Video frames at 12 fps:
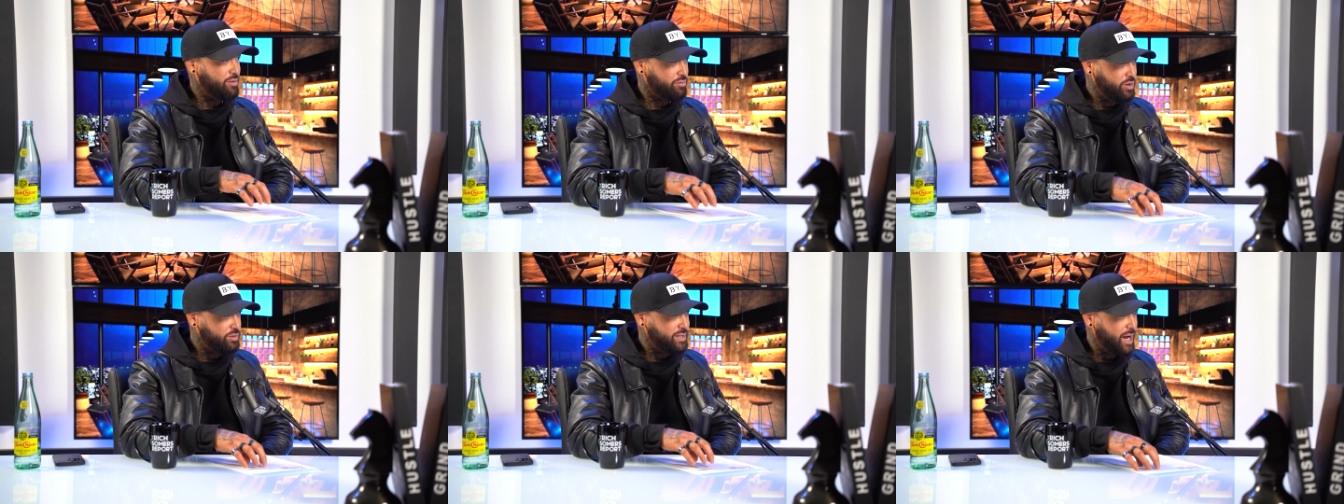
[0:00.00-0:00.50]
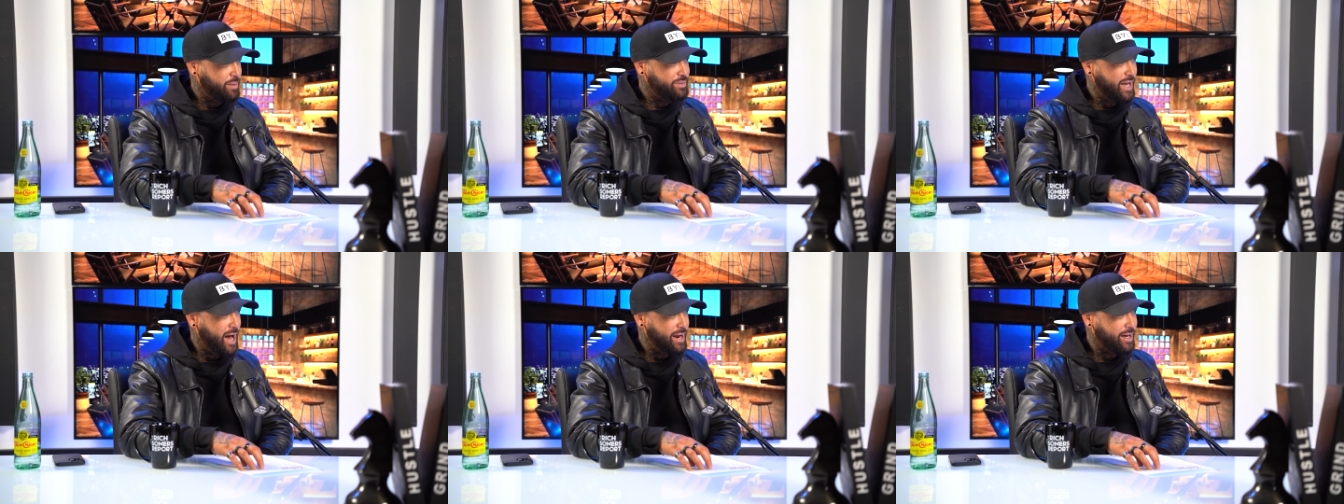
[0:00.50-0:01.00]
have real-time
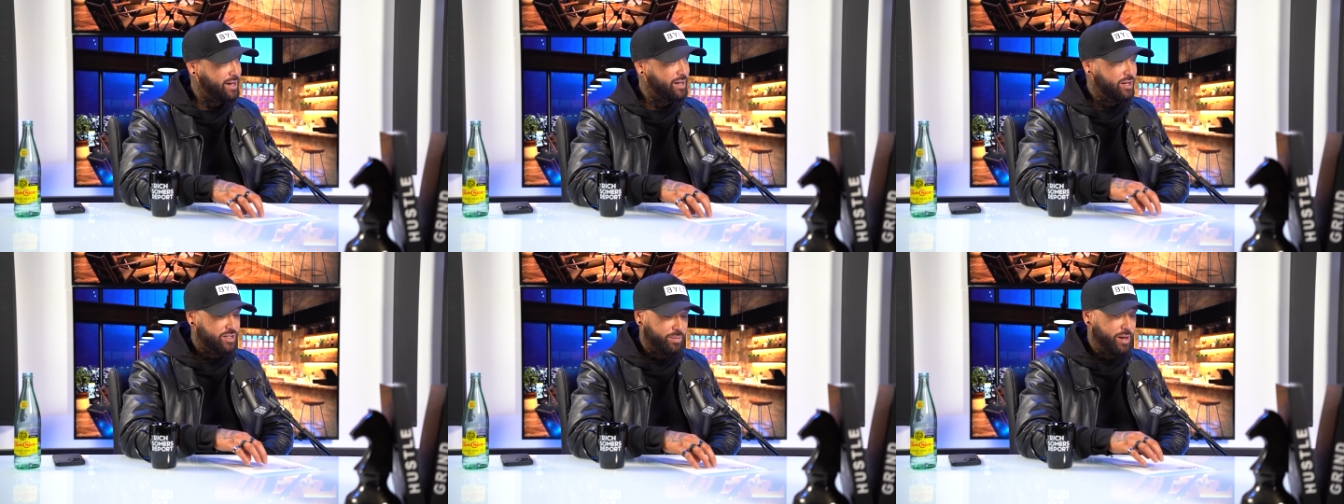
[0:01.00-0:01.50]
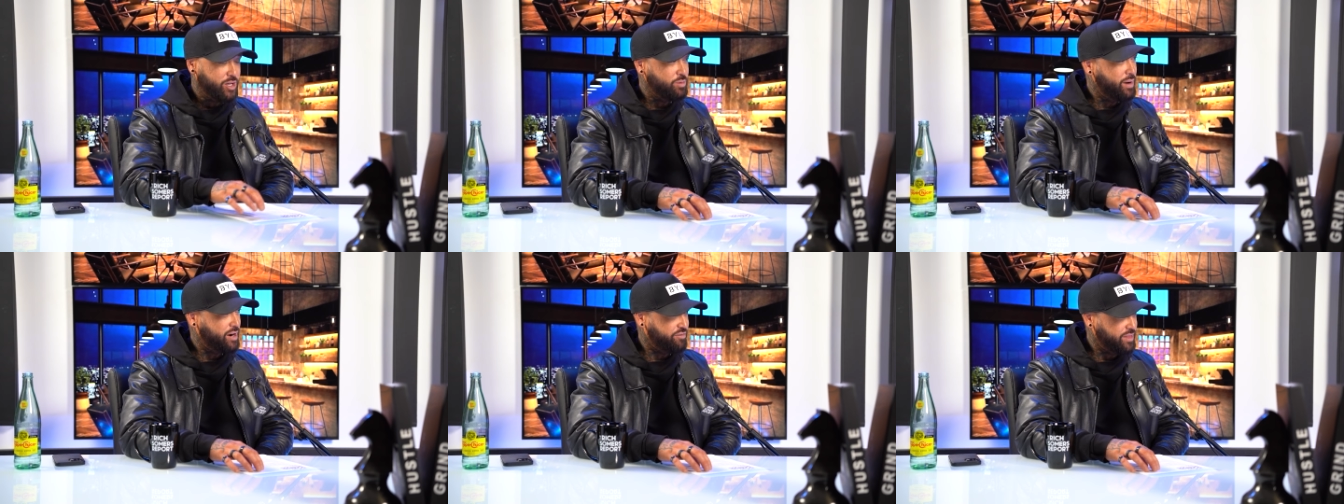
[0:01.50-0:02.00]
data to make you
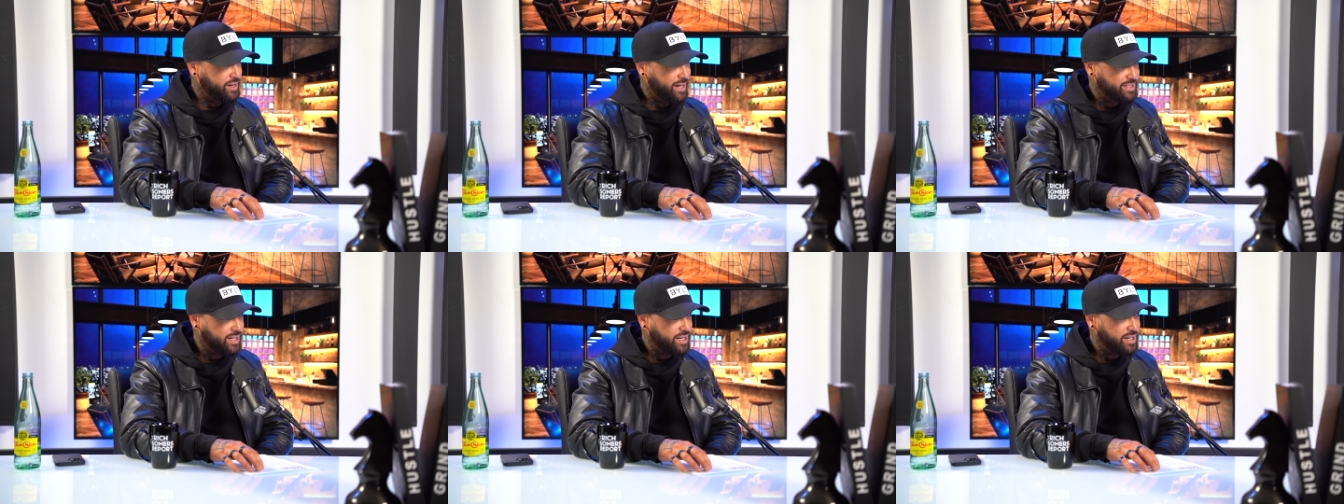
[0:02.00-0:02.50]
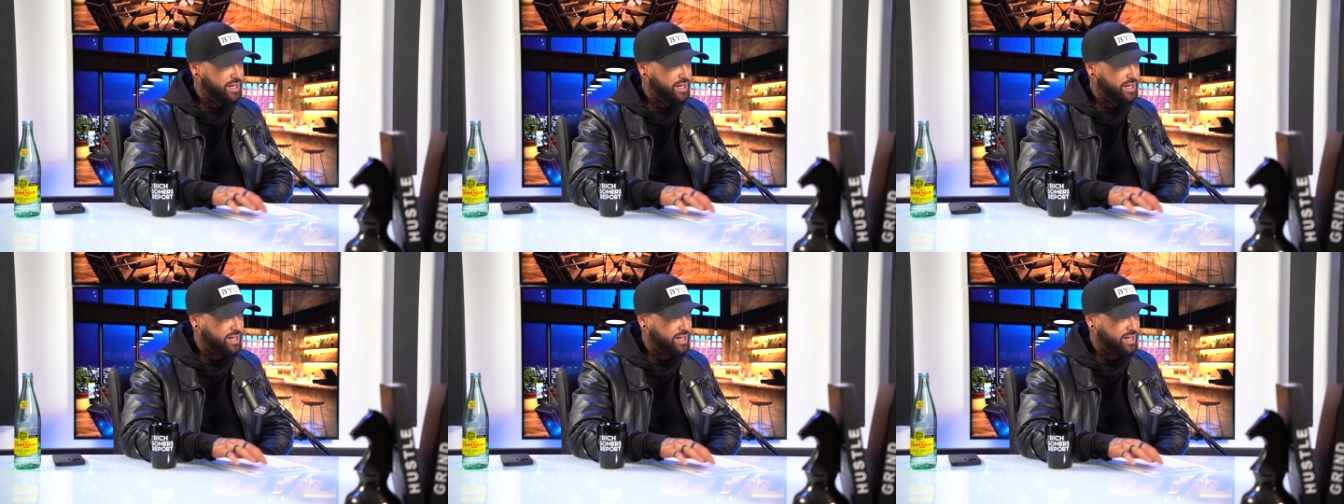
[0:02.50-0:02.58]
better for the next 90